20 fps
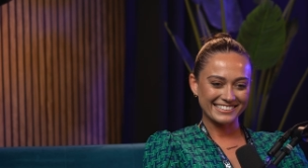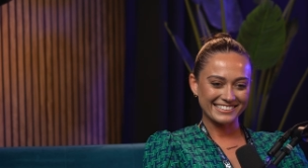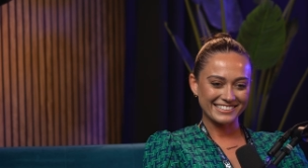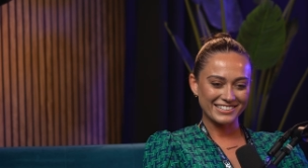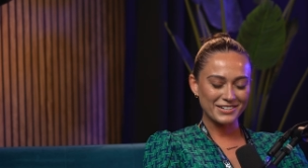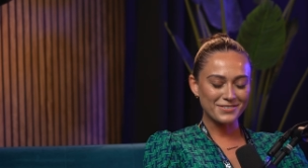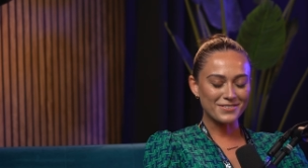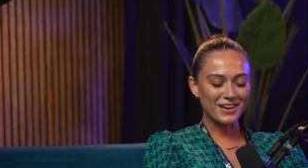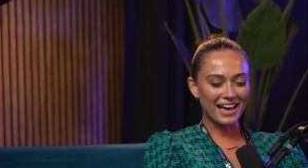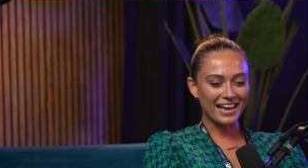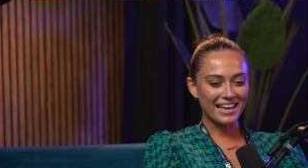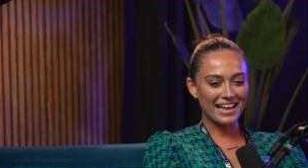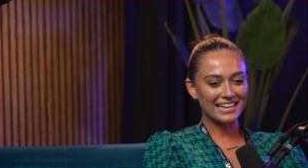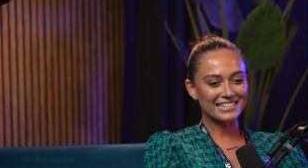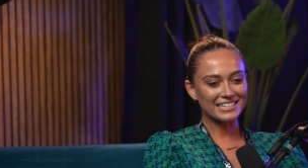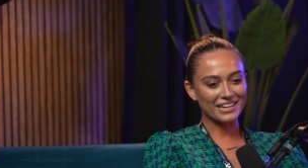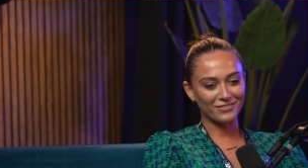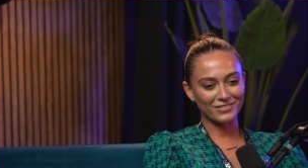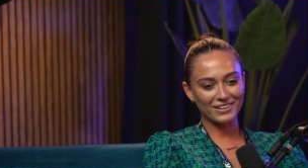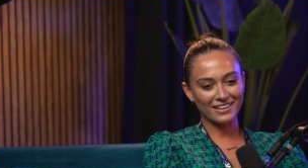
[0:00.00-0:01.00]
Do you know what? I, I
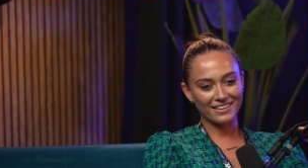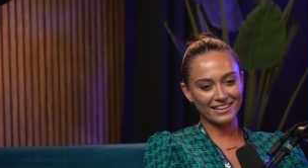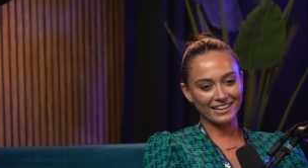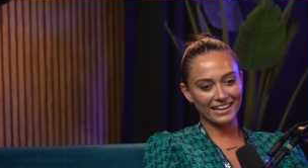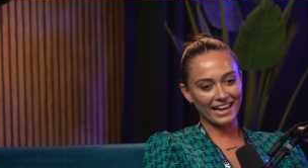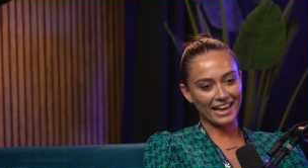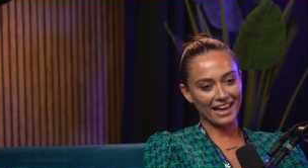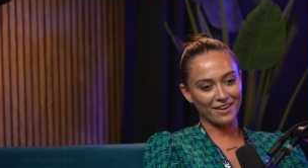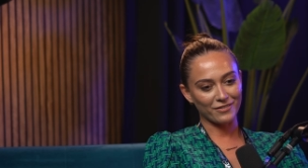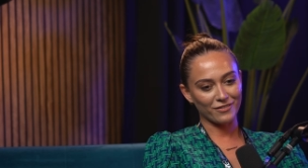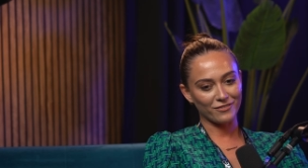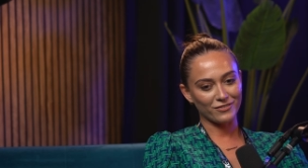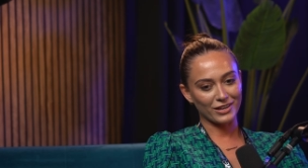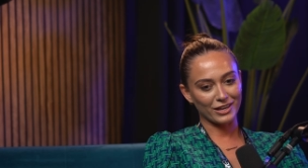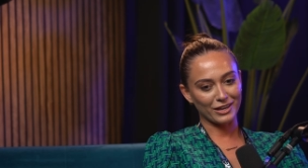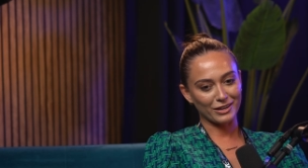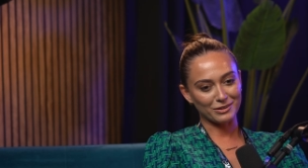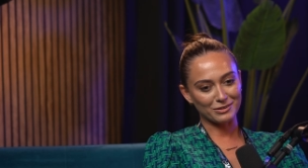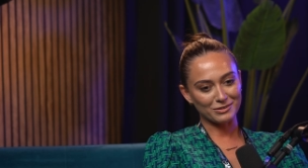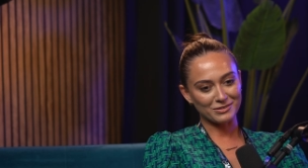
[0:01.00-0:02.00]
definitely think I have a
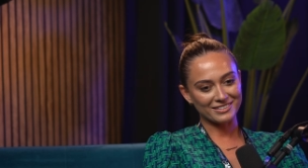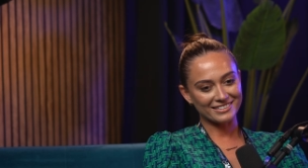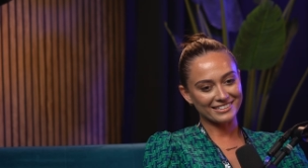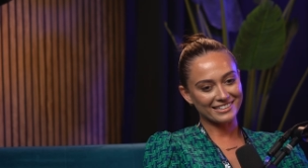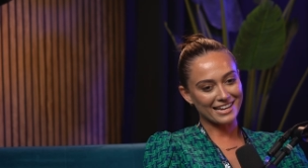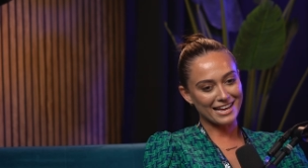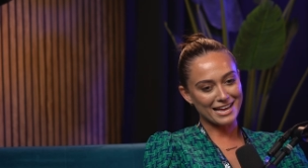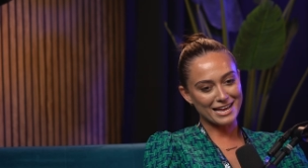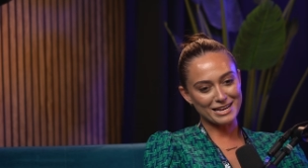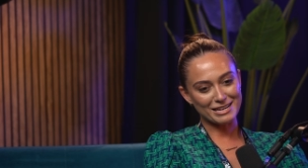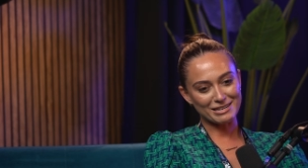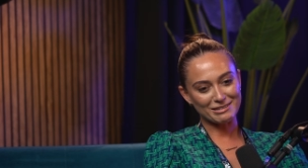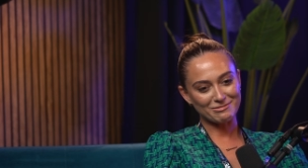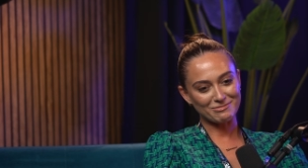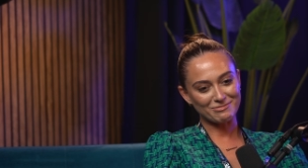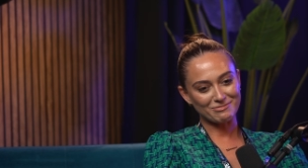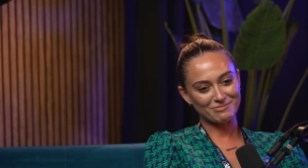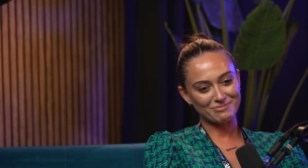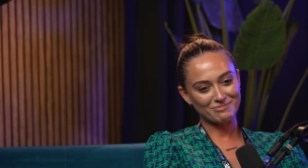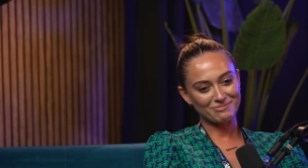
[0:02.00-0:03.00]
few.
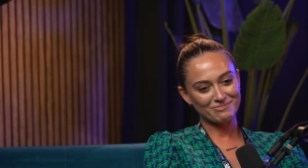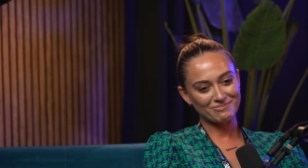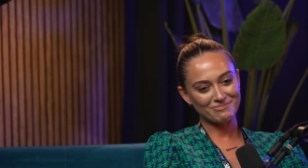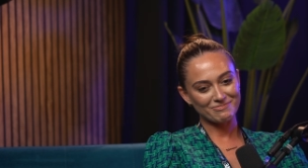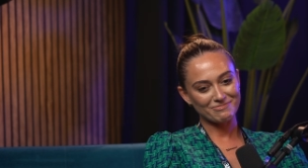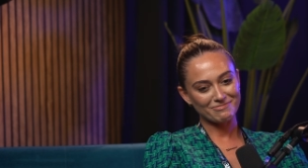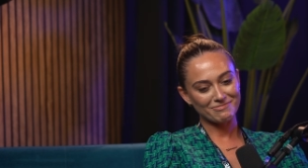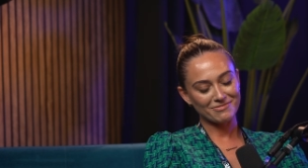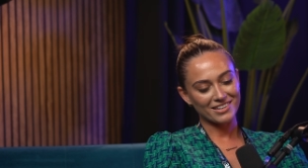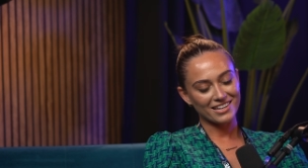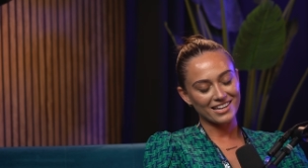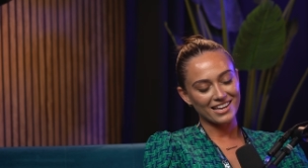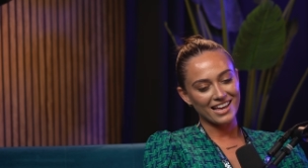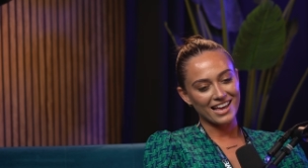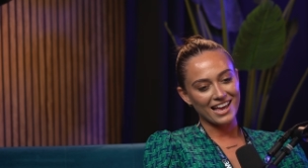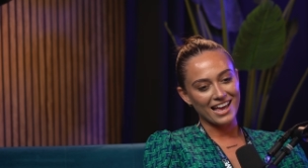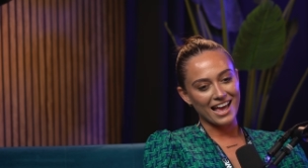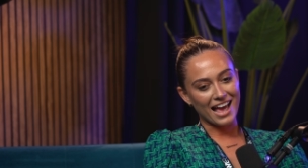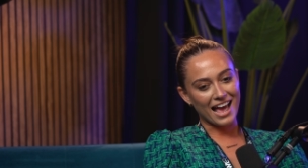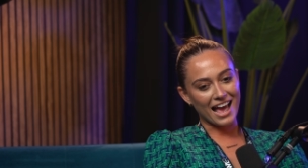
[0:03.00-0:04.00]
Um,
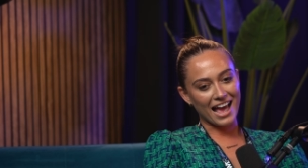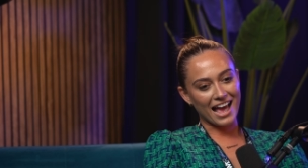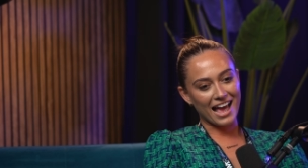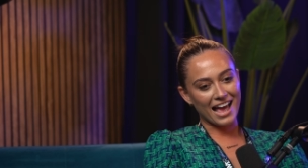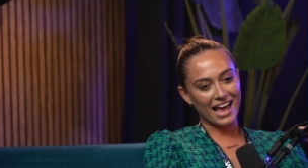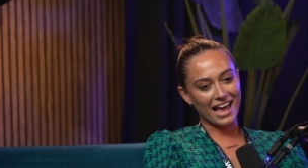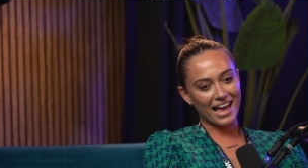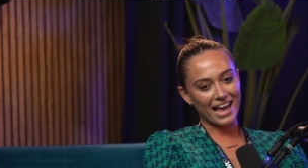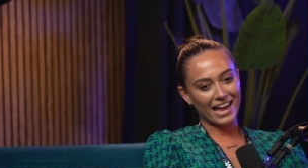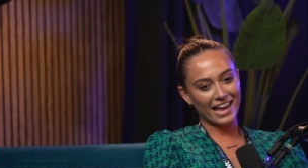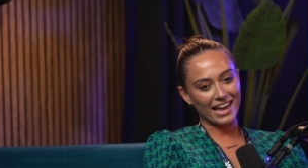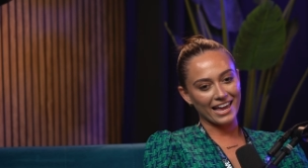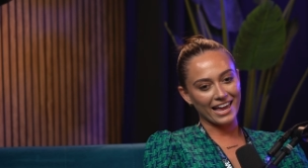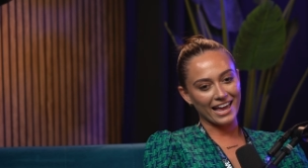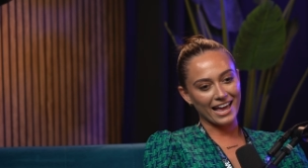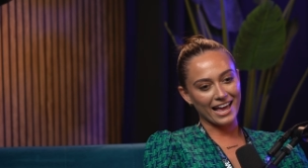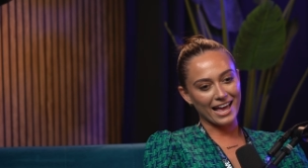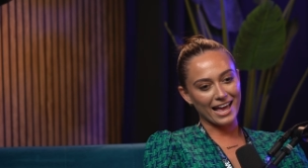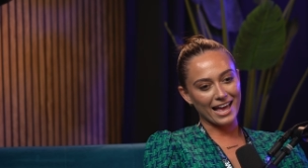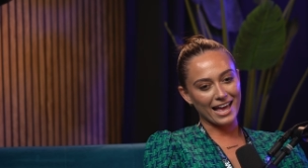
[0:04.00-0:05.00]
I
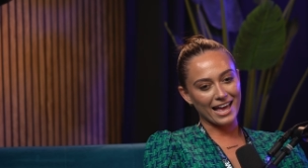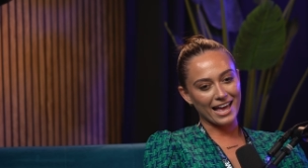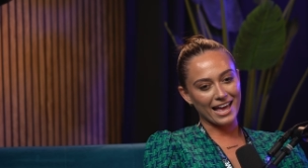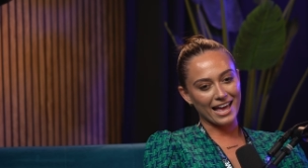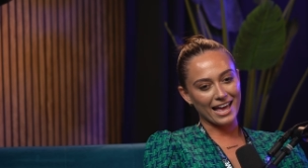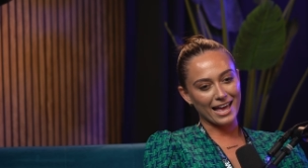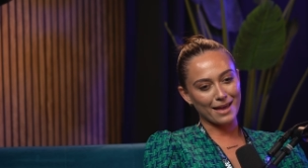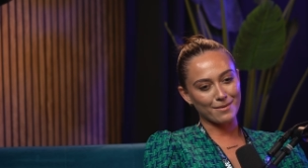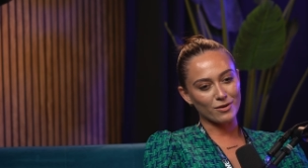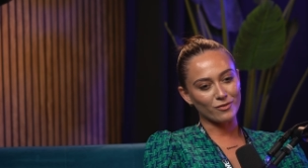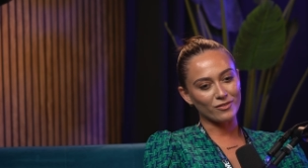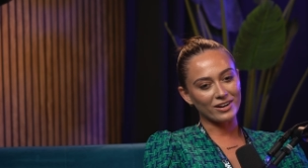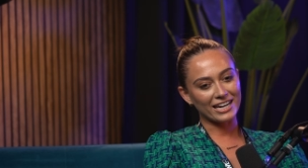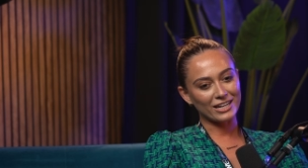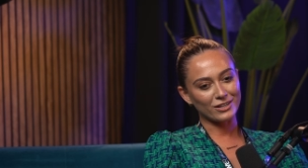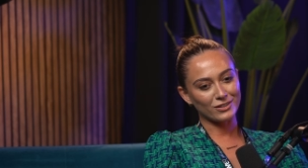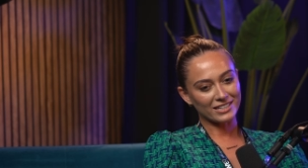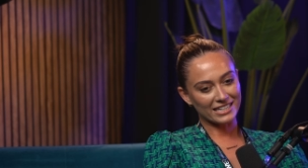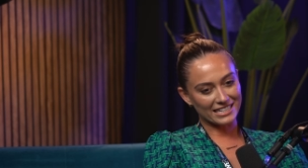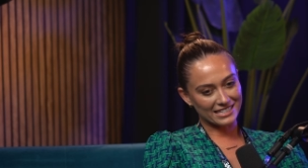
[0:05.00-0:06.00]
am a really
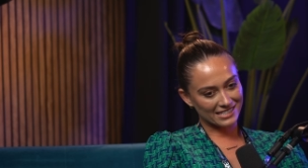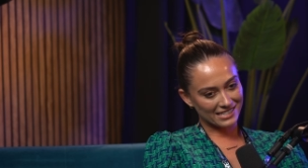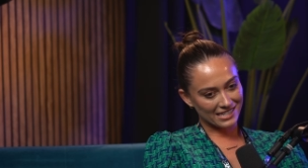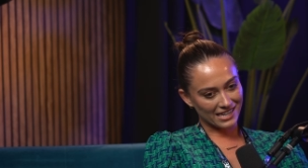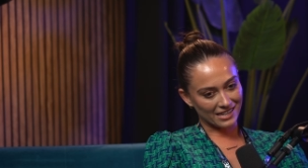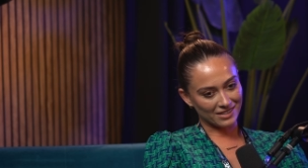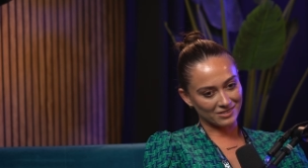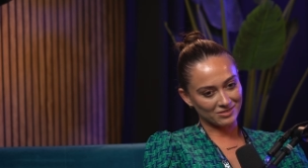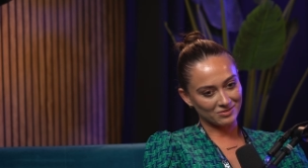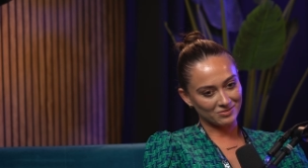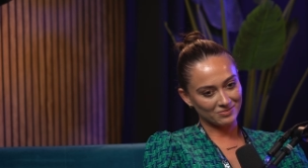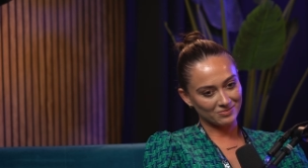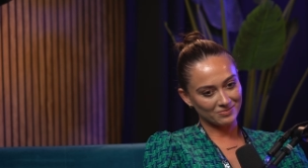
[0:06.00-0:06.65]
good listener.